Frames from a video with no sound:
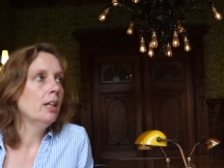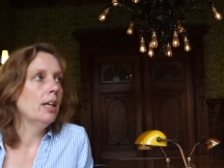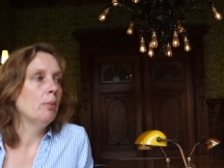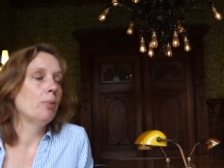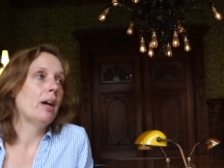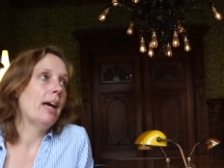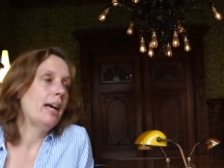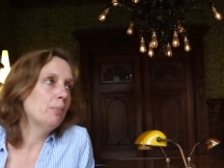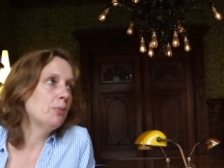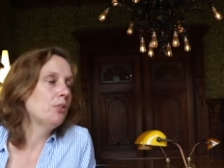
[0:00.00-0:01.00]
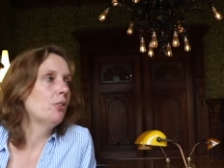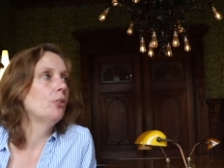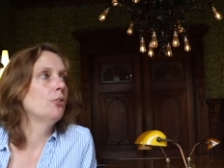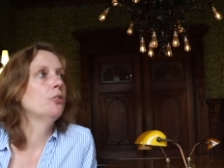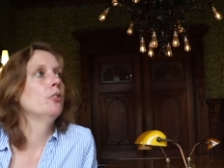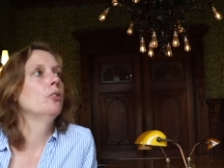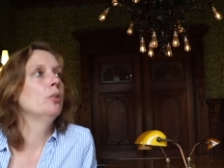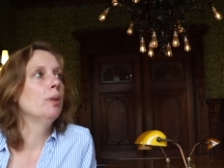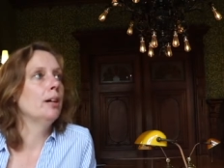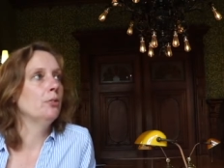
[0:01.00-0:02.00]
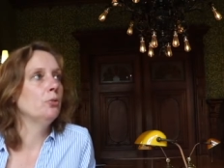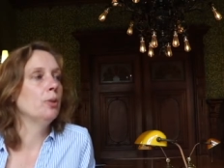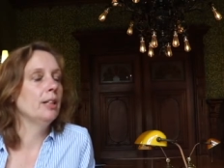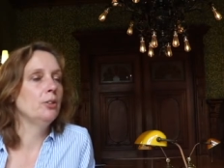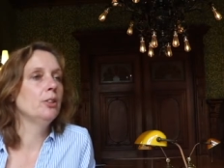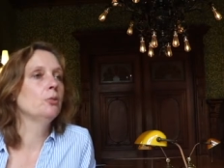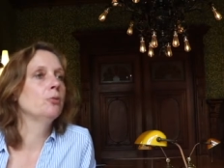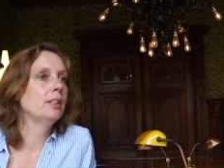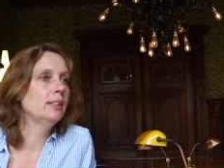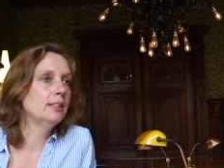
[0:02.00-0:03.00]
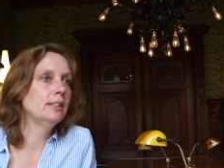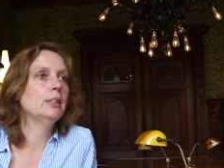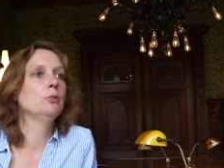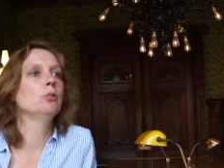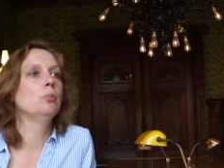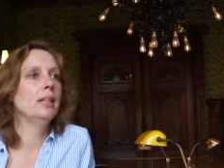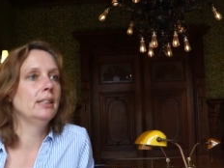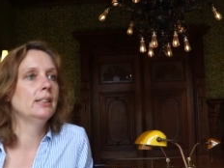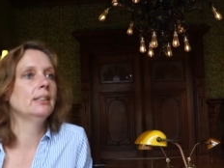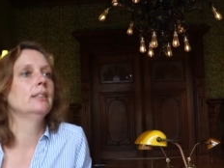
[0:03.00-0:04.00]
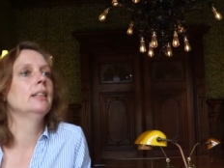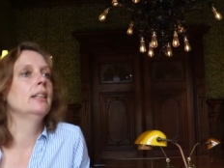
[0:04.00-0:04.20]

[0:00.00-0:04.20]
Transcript: and perhaps also about where you can find this information